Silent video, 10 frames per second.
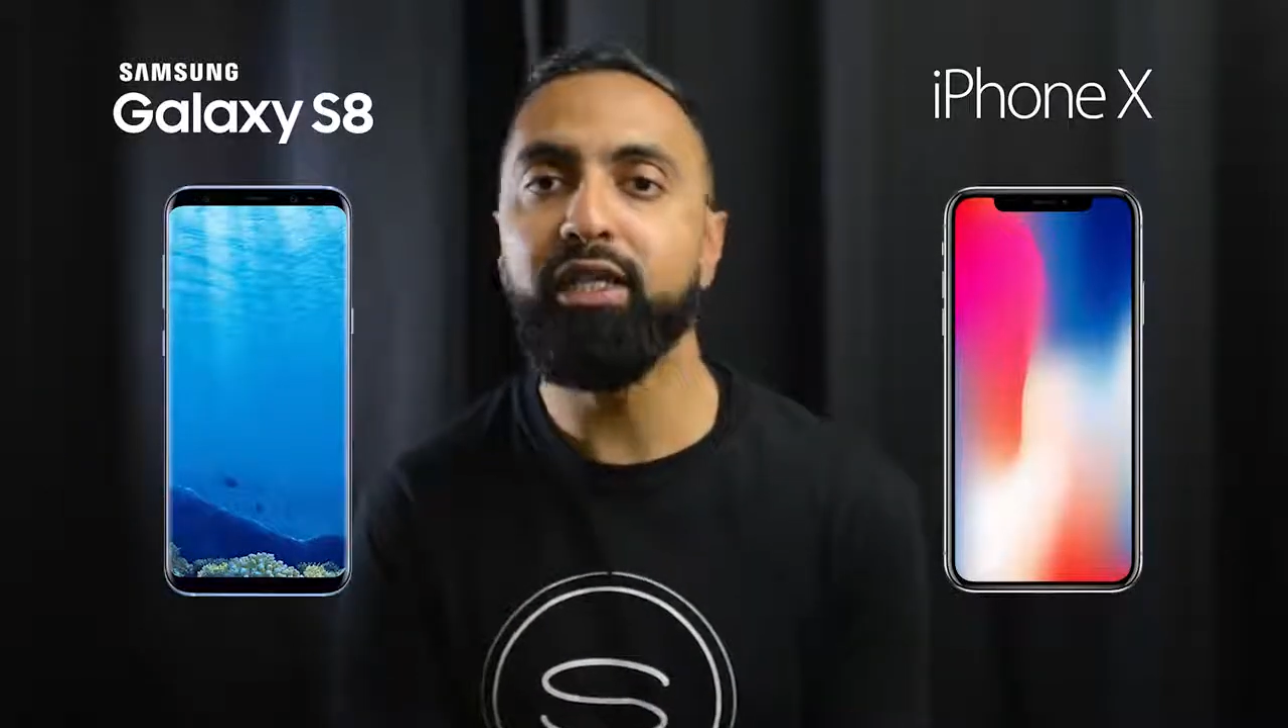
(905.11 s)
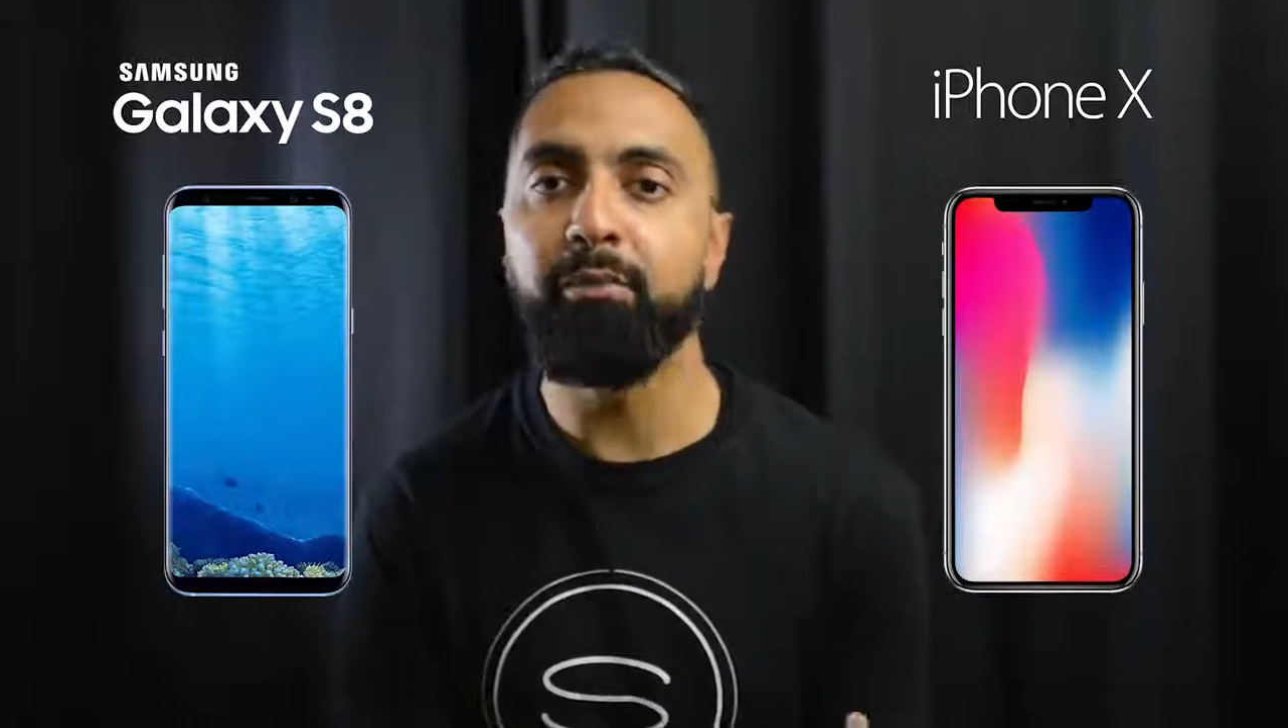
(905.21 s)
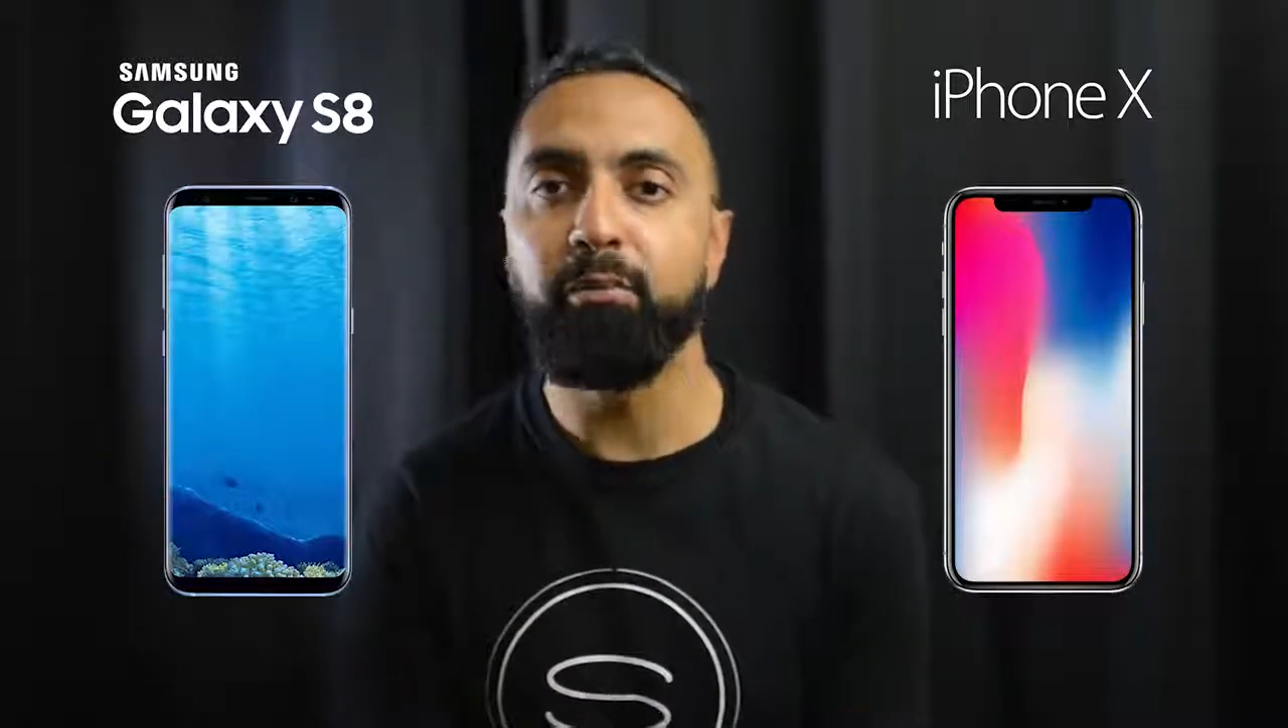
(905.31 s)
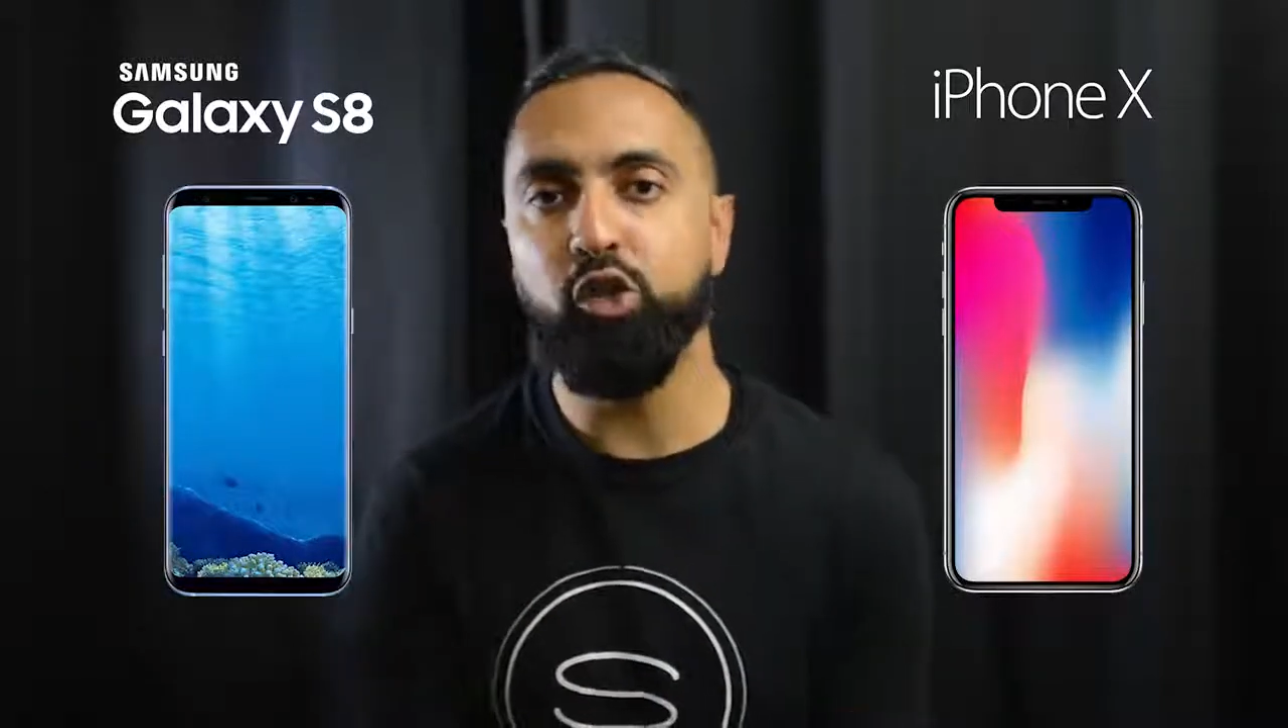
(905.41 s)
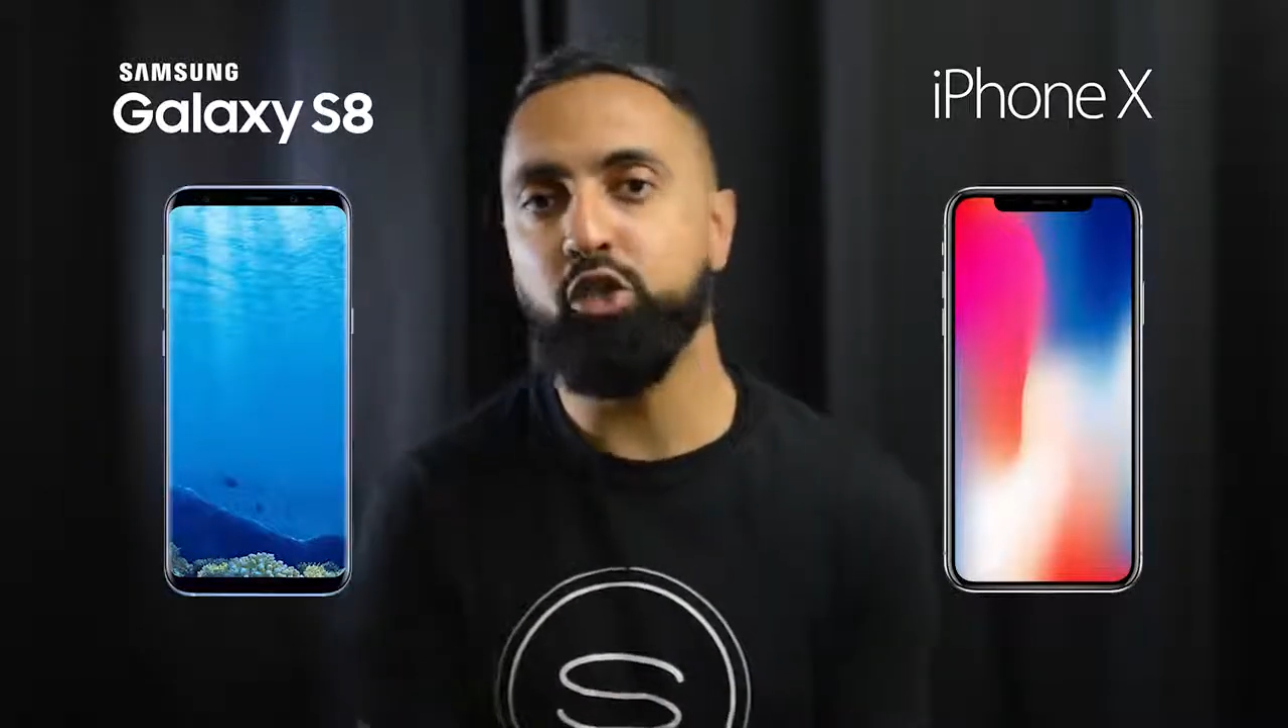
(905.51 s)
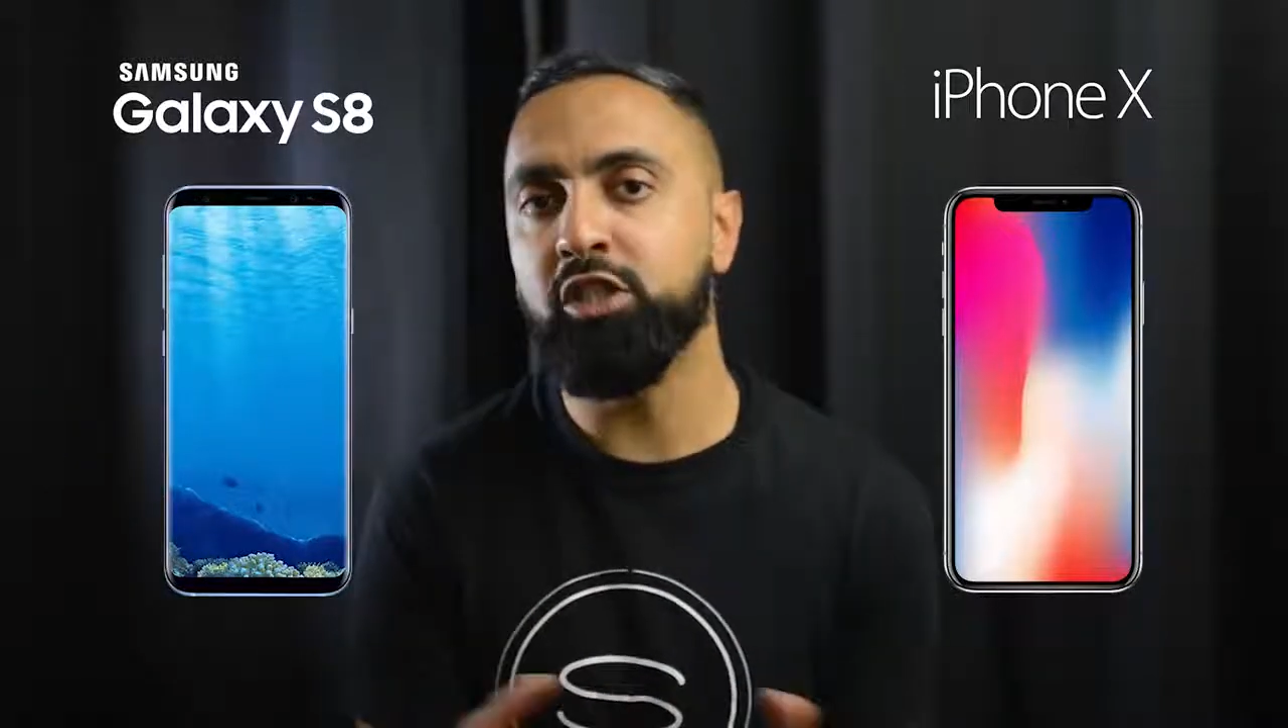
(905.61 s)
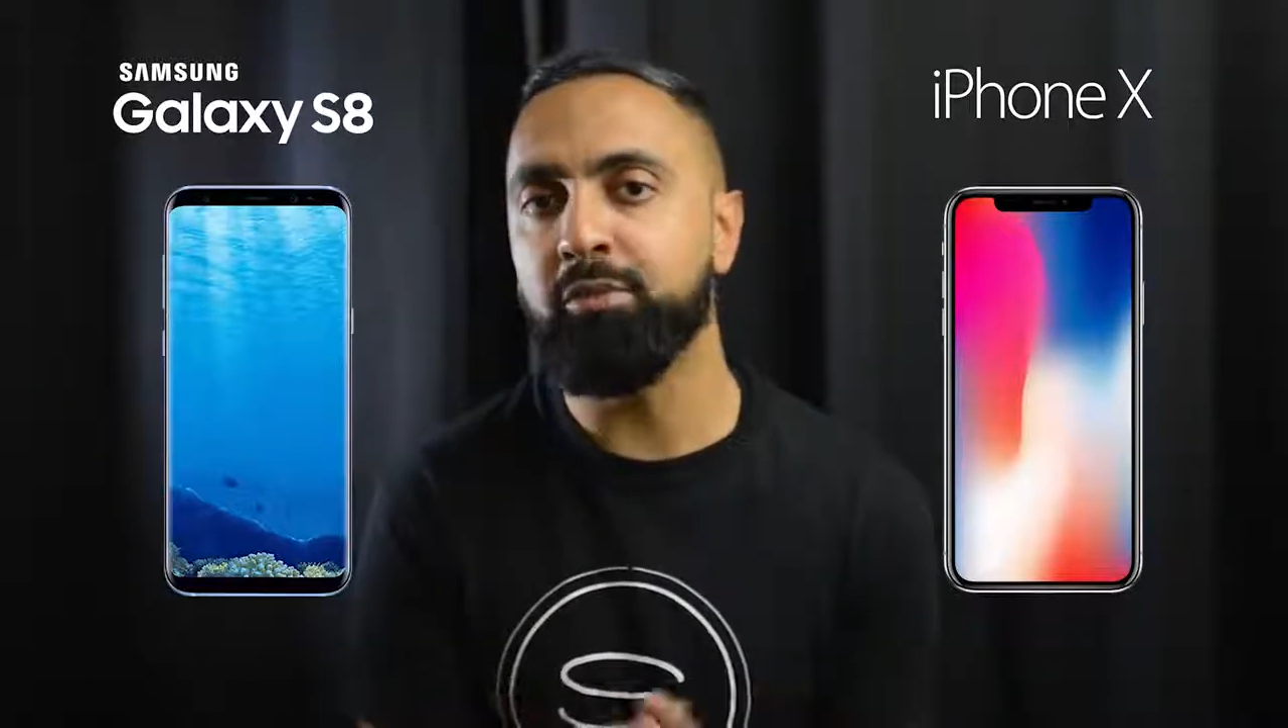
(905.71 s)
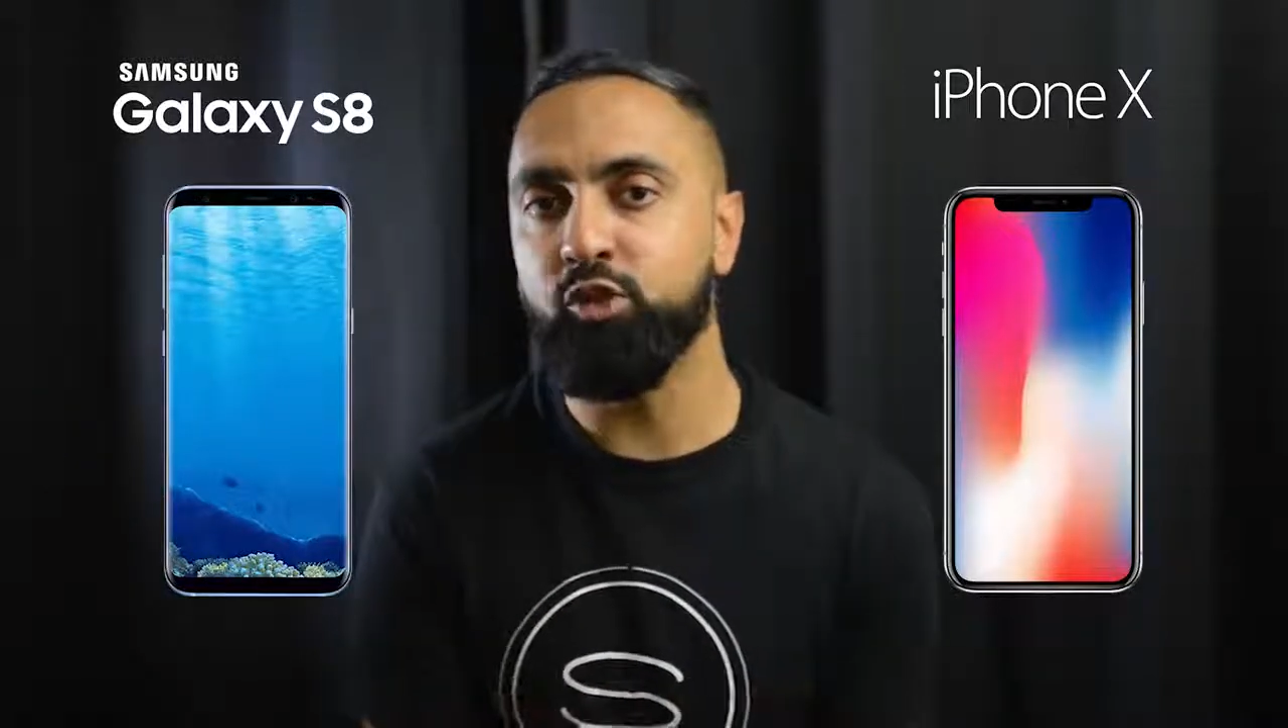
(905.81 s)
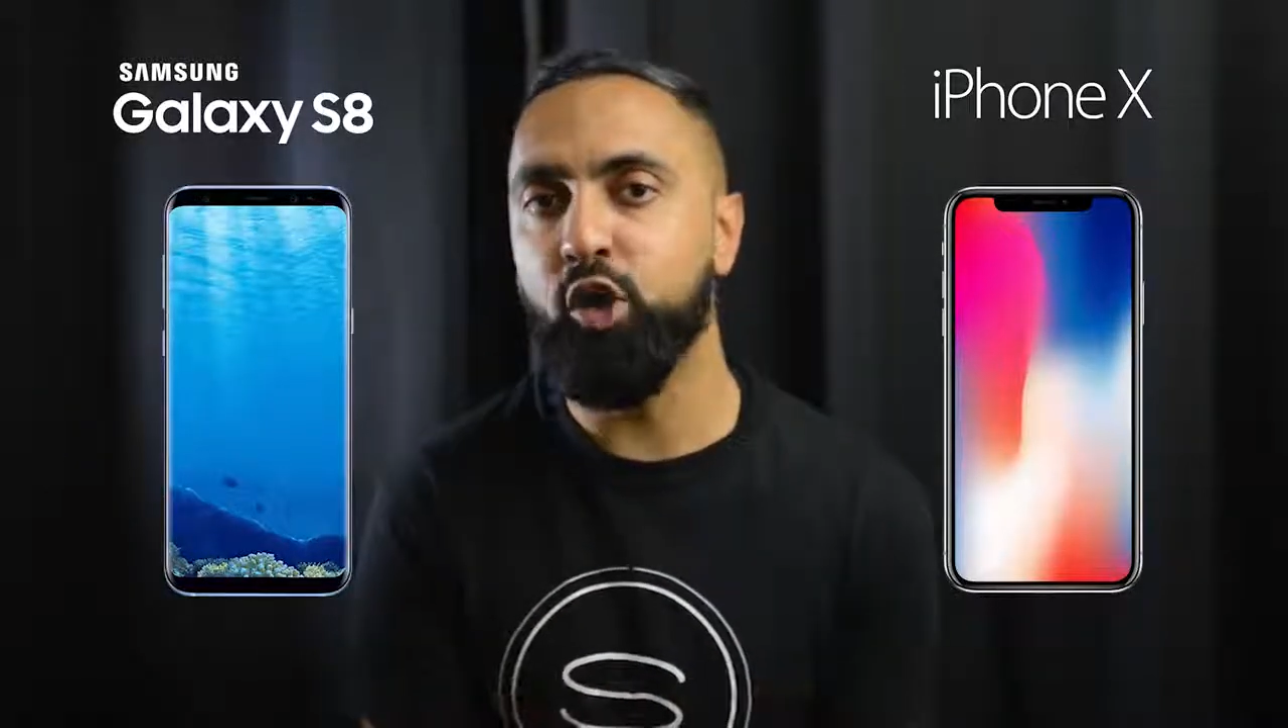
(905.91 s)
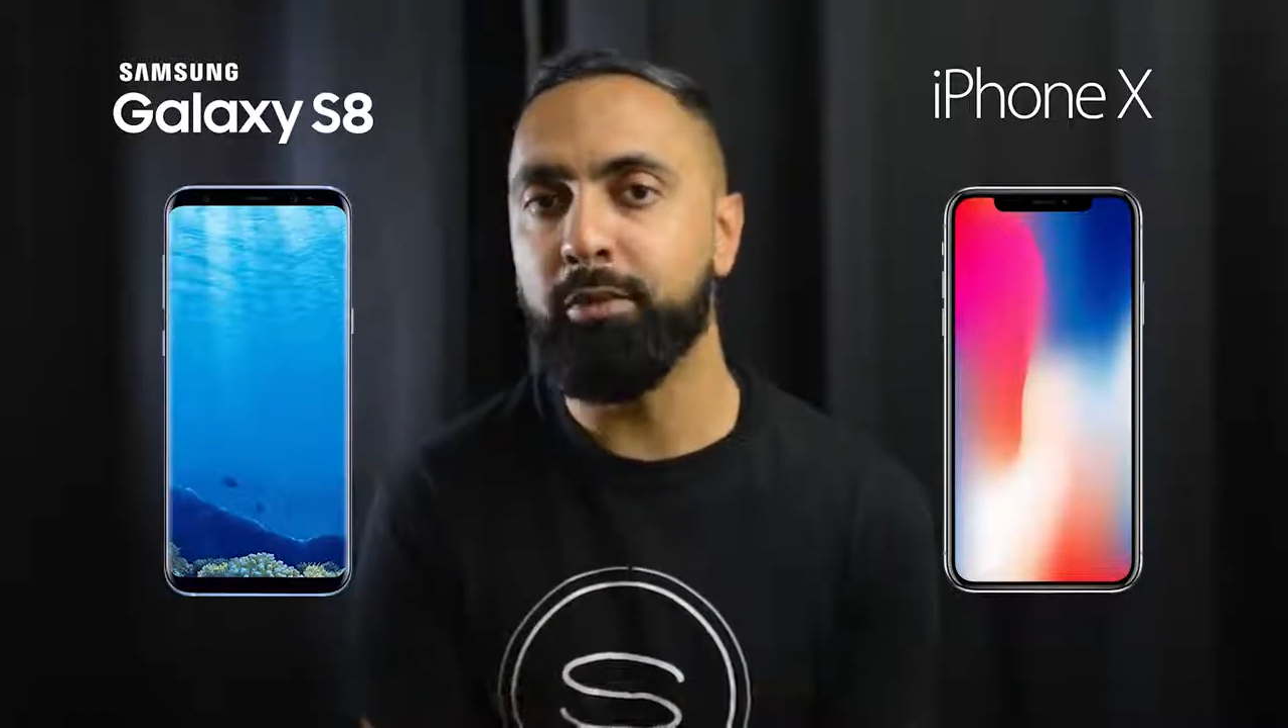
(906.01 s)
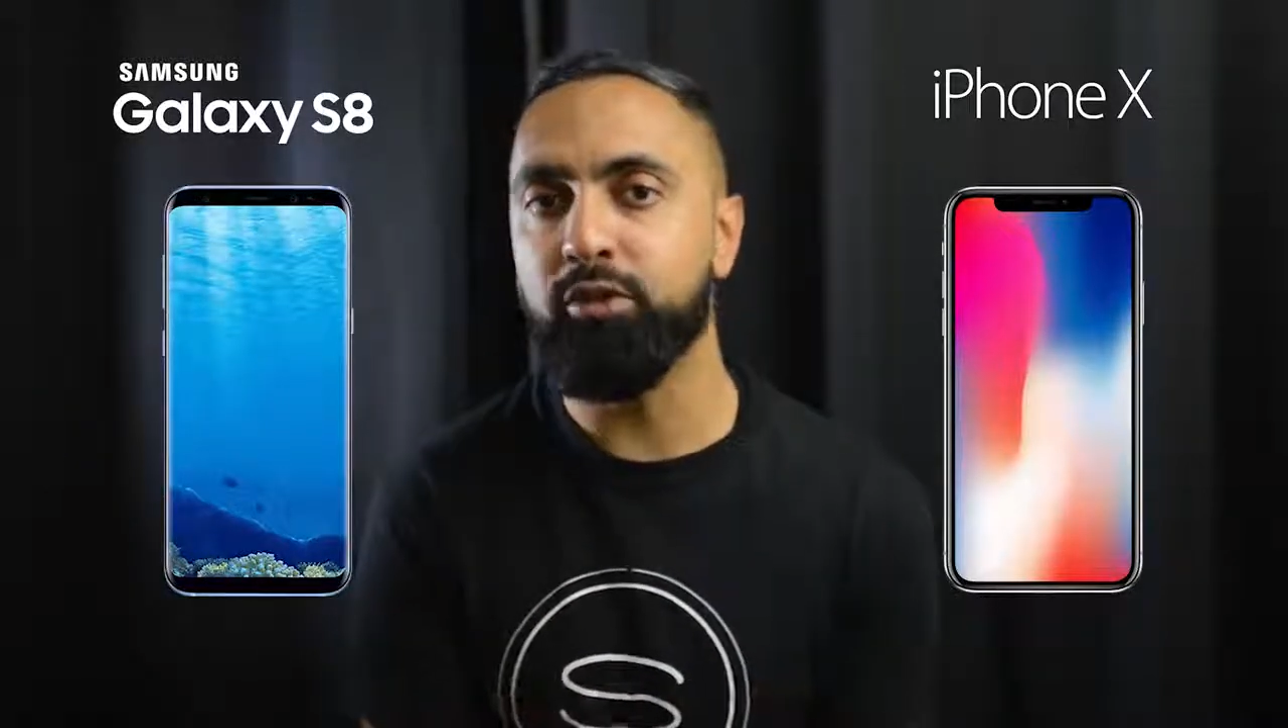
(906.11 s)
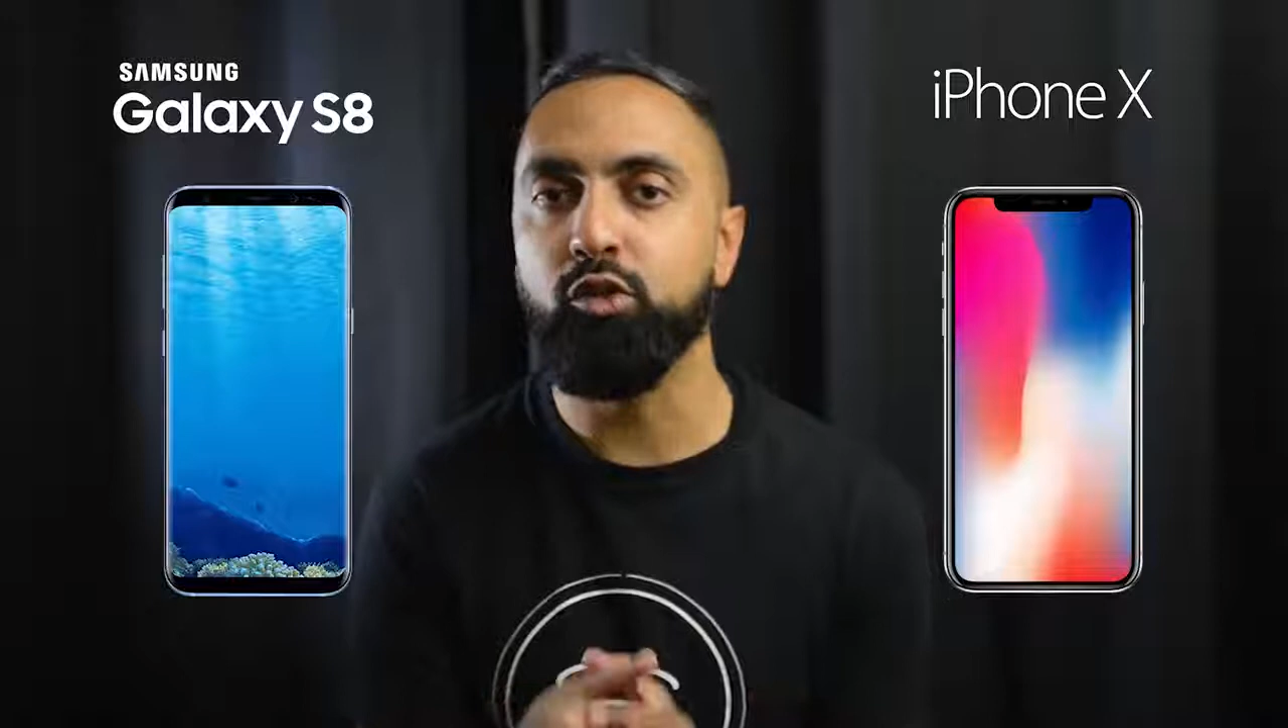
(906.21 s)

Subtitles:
then be sure to subscribe